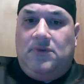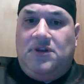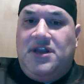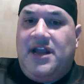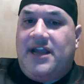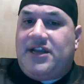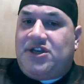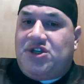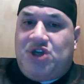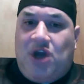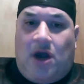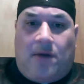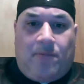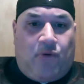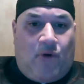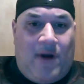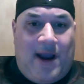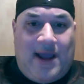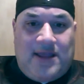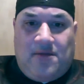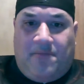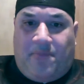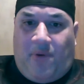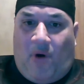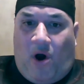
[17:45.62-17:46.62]
Nick Chubb
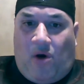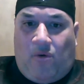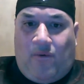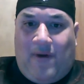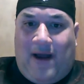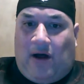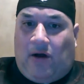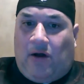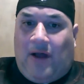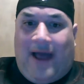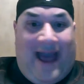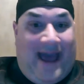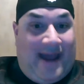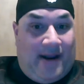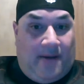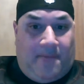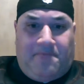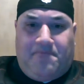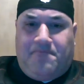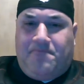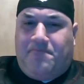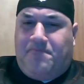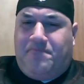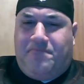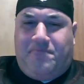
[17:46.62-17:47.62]
ran the ball well,
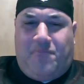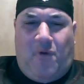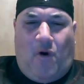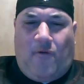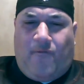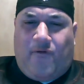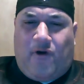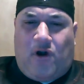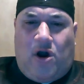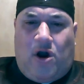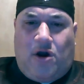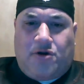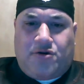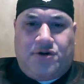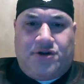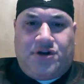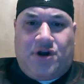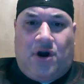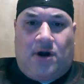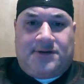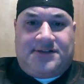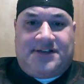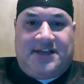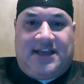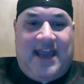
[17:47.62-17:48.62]
had over 100
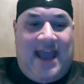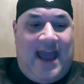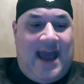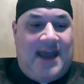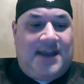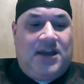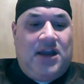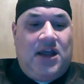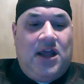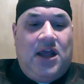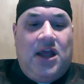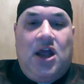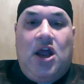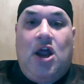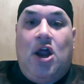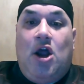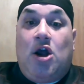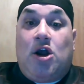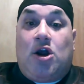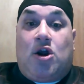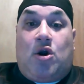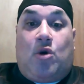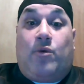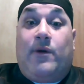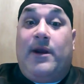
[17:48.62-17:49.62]
yards again.
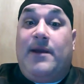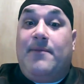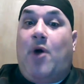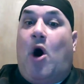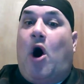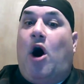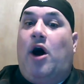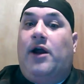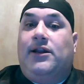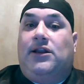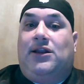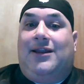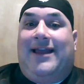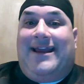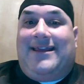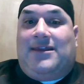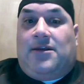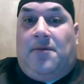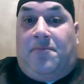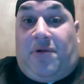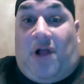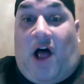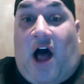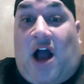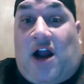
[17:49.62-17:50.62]
Kareem Hunt laid
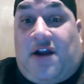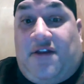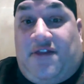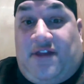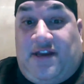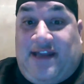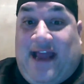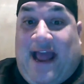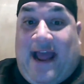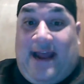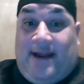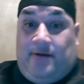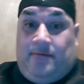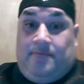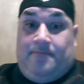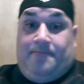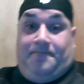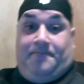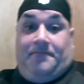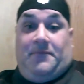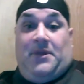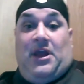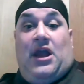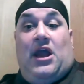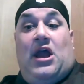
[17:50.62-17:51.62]
the block of the day.
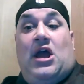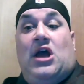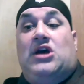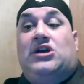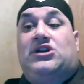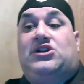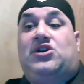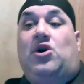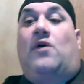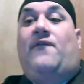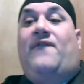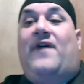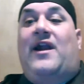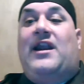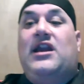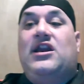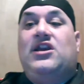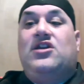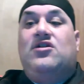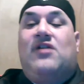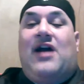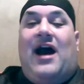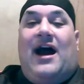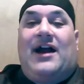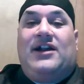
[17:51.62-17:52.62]
So if any
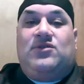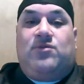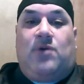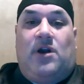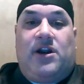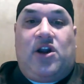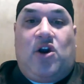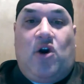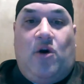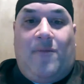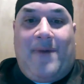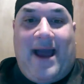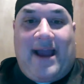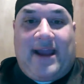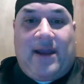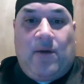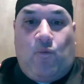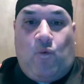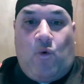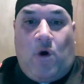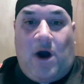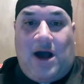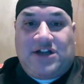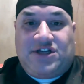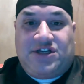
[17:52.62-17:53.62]
of you guys want to go back
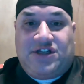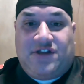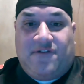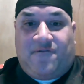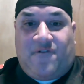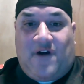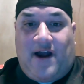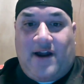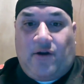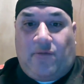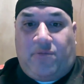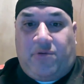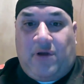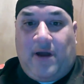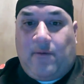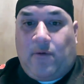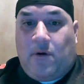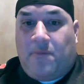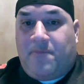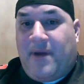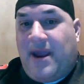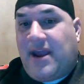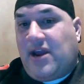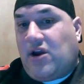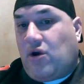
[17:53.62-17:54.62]
and watch the final play
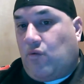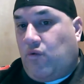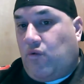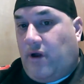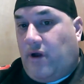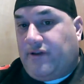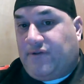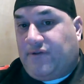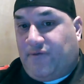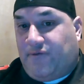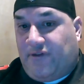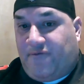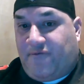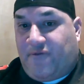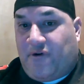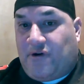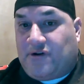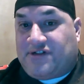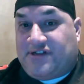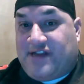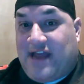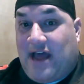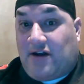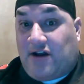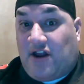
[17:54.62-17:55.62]
where Baker runs for the
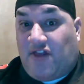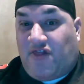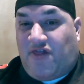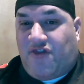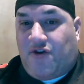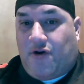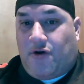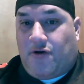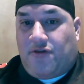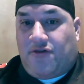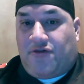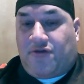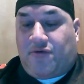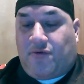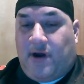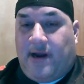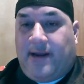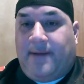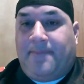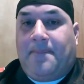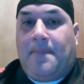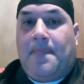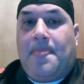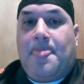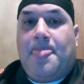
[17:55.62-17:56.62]
first down on 3rd and
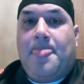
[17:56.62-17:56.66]
3,